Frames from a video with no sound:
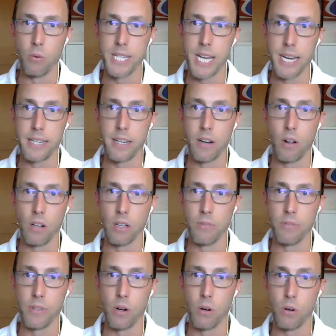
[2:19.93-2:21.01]
Taking all
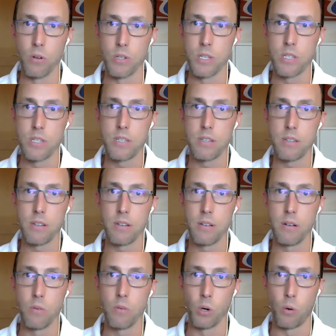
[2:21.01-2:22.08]
of those
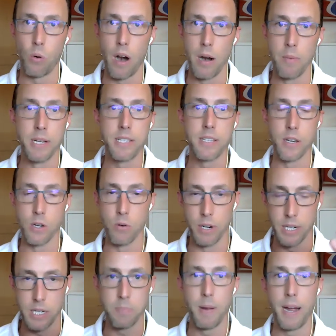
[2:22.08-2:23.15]
requirements that you would
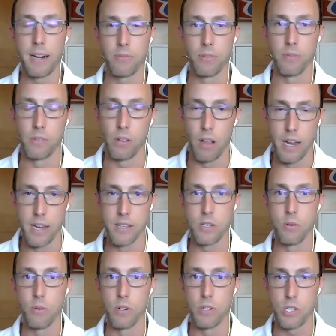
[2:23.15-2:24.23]
expect from clients
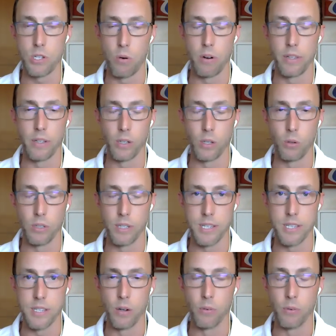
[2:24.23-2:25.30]
who are storing their gold and
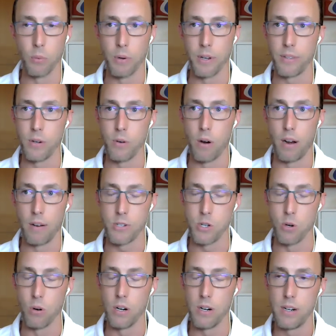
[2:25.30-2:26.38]
silver with you
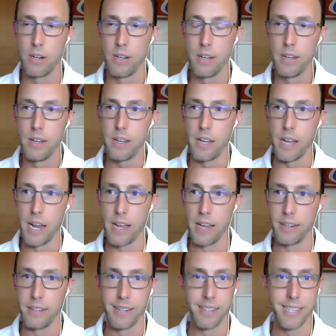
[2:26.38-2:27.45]
offshore.
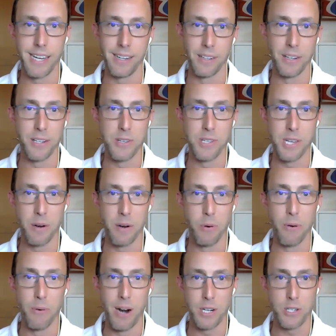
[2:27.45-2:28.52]
And yeah, like you said,
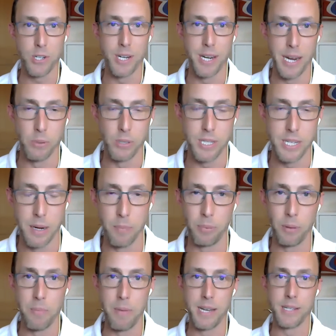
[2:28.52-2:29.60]
we were actually able to
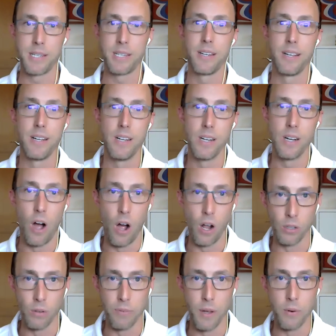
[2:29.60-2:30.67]
implement
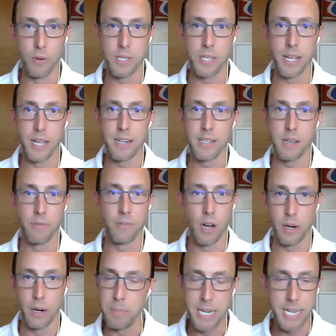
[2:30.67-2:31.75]
all of those things, if
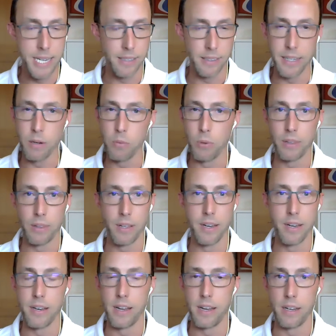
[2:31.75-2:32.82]
not immediately
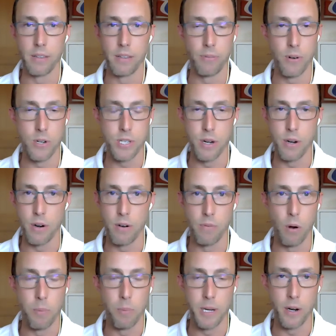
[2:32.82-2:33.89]
within the first year of
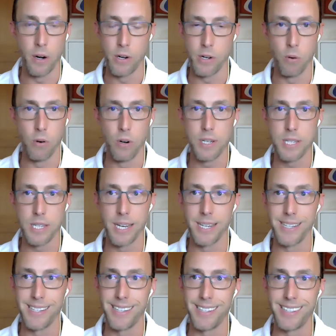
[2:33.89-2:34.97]
opening our doors.
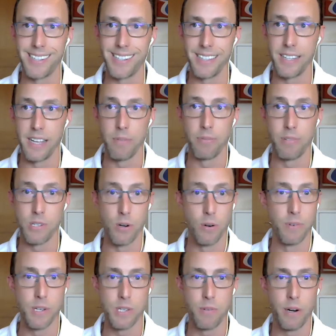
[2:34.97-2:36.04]
And they've
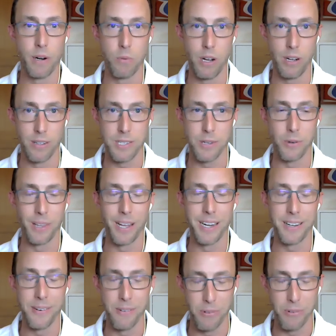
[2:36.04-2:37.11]
served us very well. So
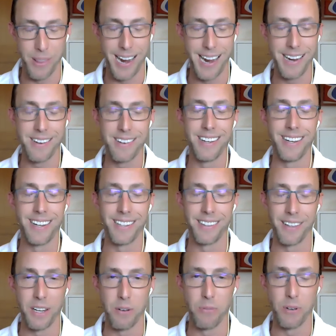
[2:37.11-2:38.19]
thank you for that.
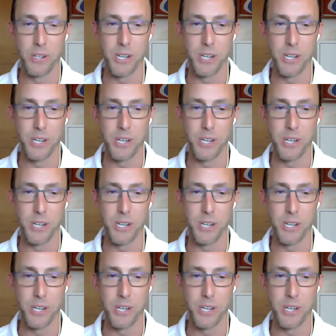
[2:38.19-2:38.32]
Thank you for